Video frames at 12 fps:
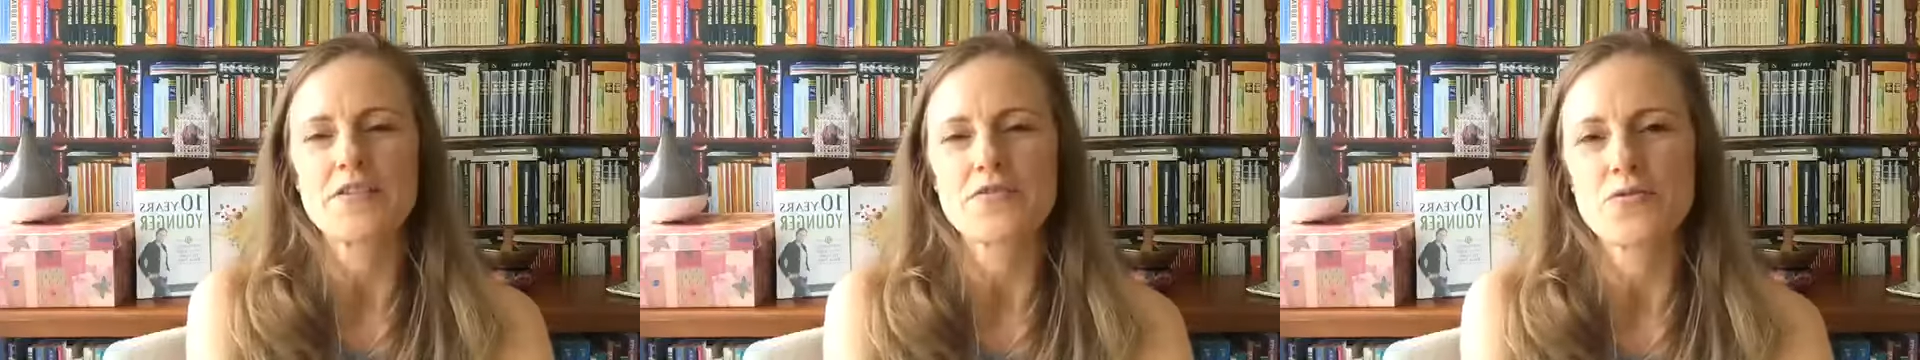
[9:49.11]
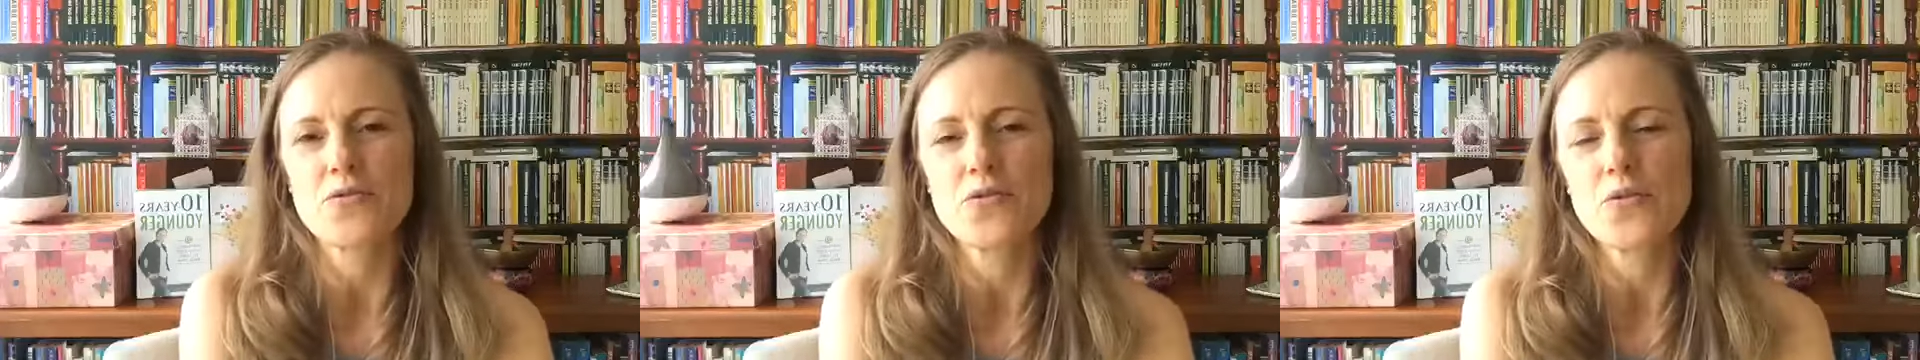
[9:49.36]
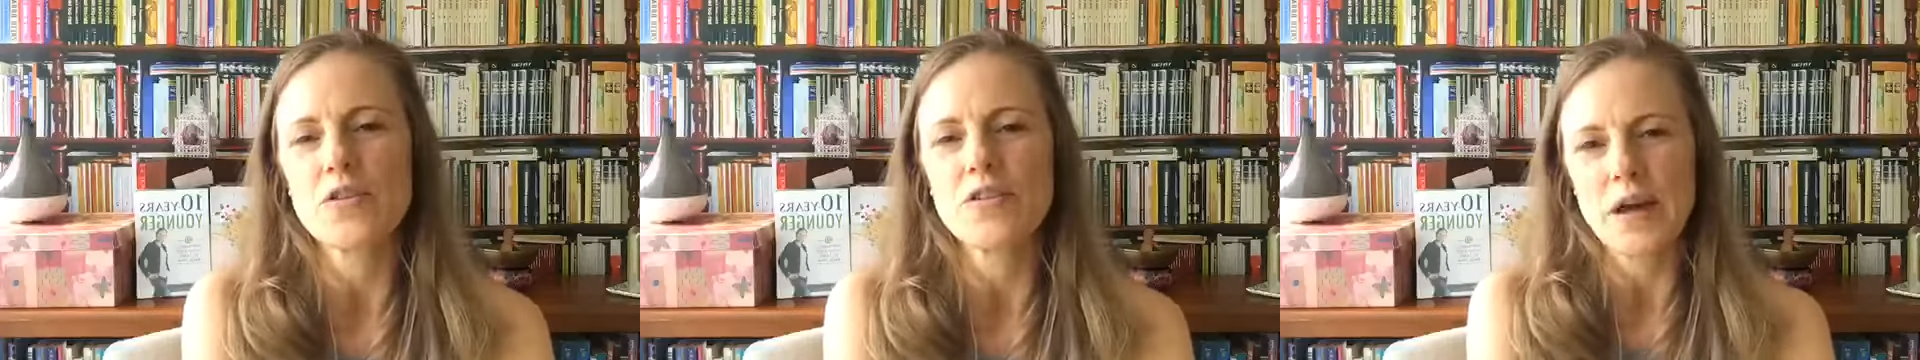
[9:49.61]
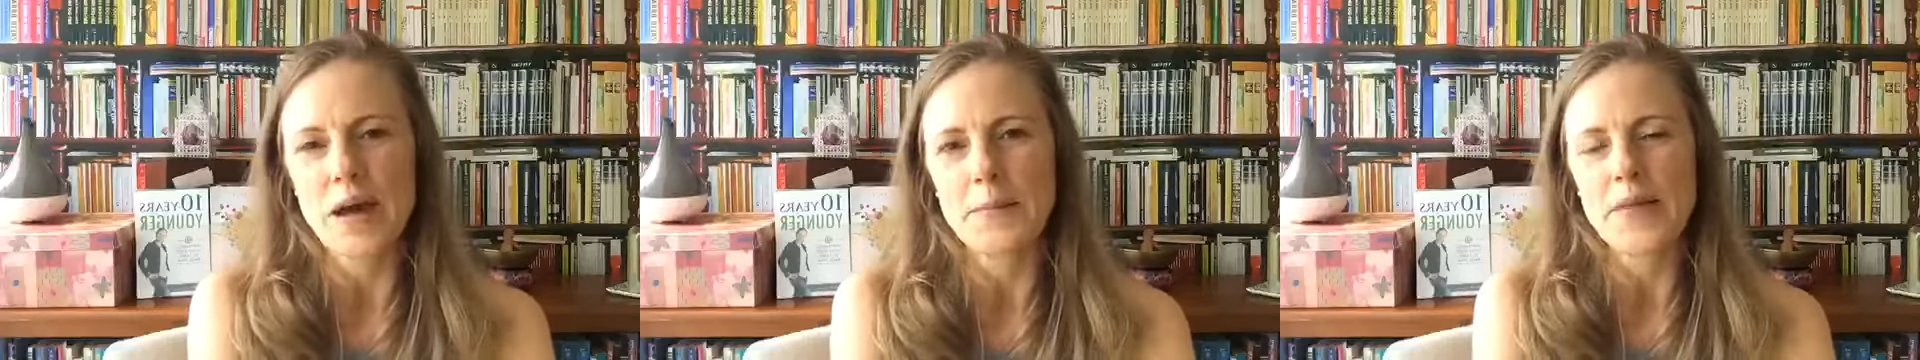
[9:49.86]
through
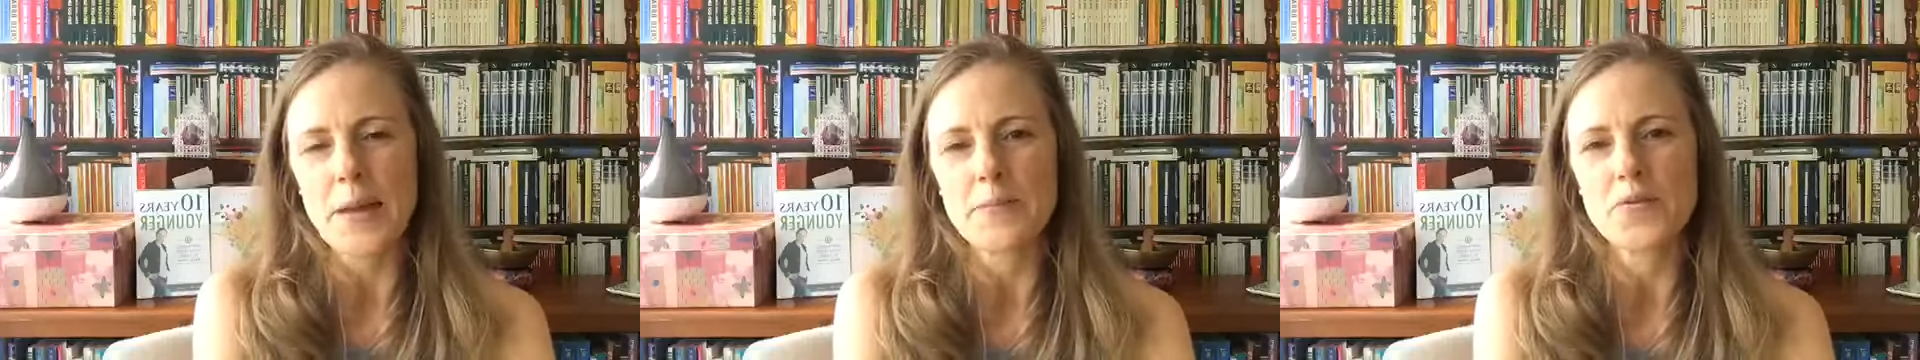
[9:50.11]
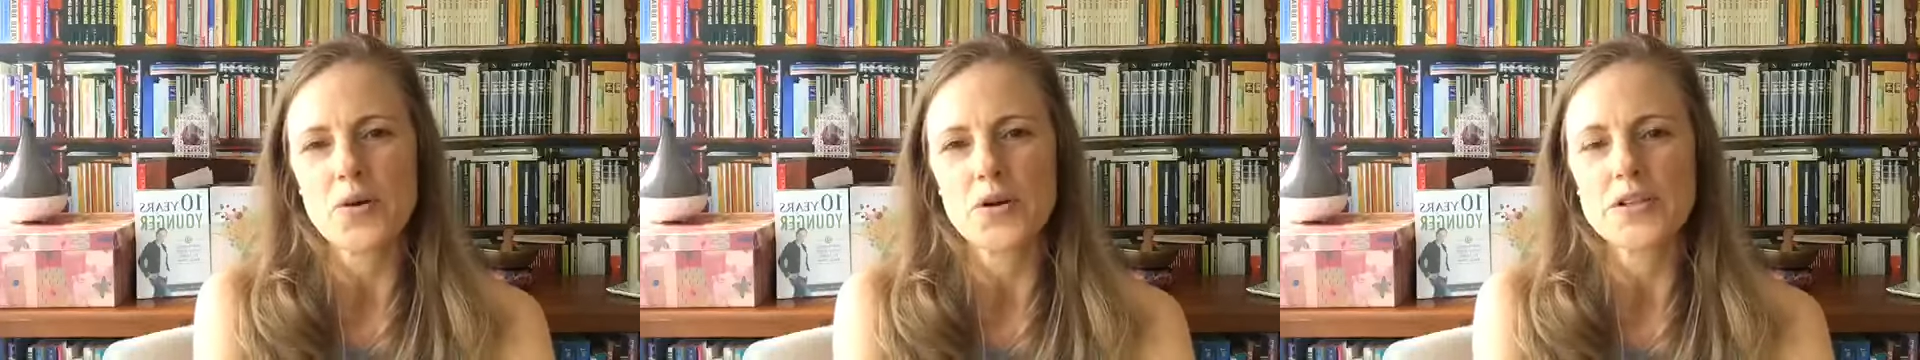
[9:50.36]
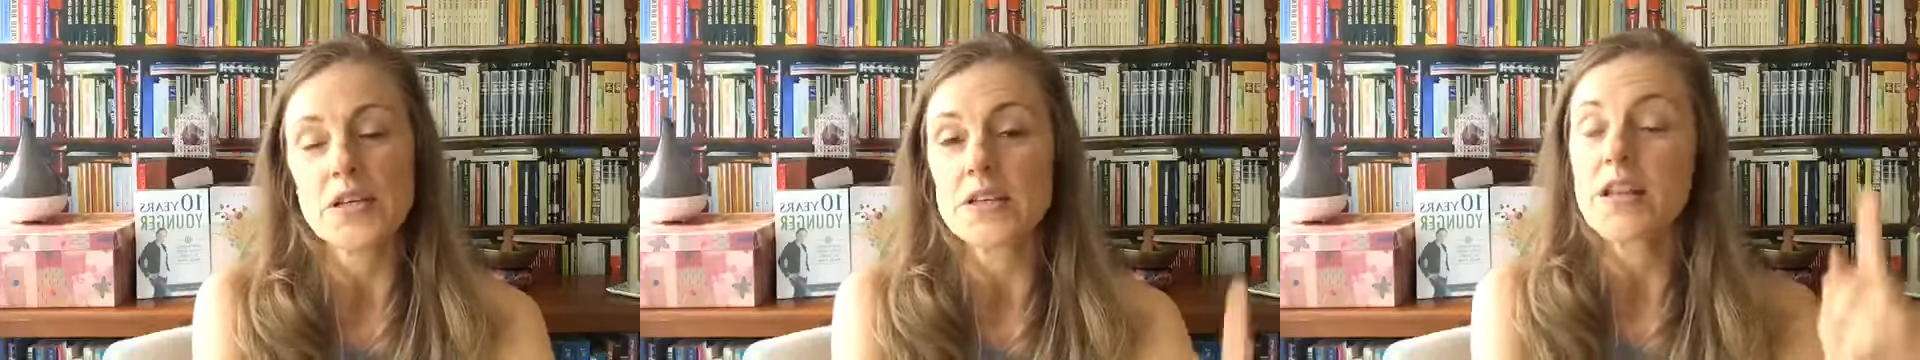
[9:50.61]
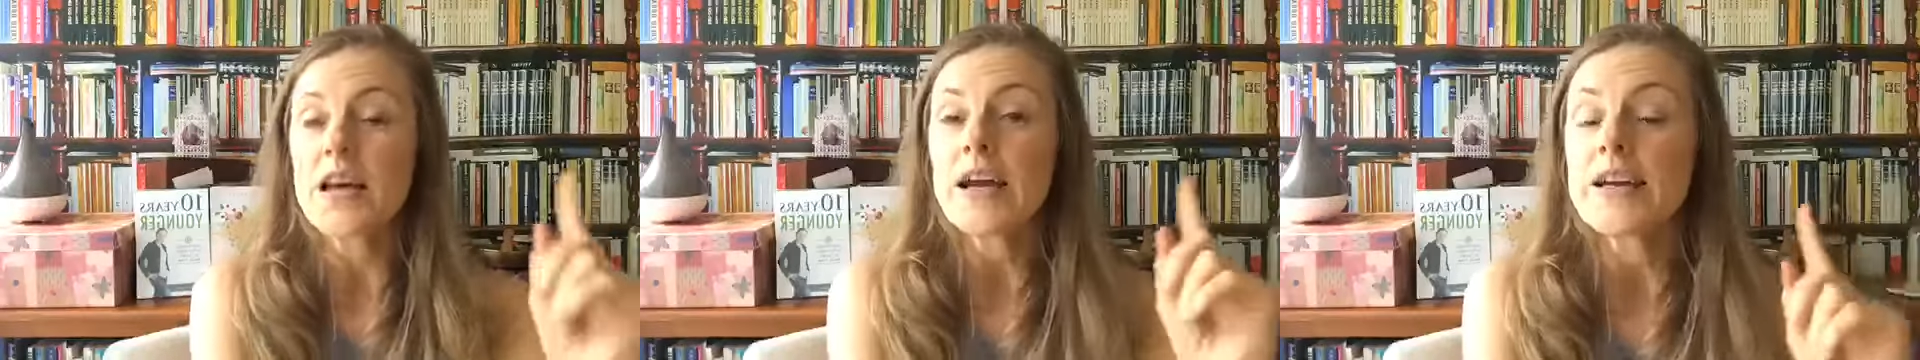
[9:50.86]
that process.